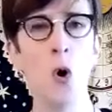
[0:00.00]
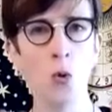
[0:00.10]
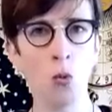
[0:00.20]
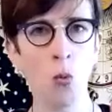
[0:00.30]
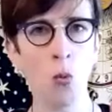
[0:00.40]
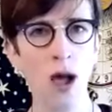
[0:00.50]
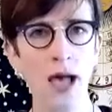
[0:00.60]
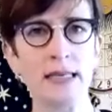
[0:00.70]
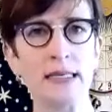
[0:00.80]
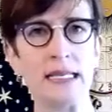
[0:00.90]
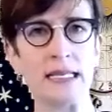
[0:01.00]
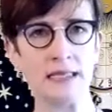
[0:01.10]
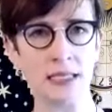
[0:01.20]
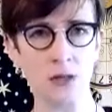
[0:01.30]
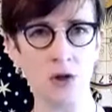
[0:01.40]
what is
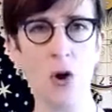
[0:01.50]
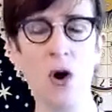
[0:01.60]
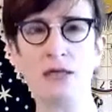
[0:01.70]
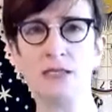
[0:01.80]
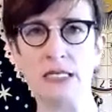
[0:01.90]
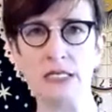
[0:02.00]
it costing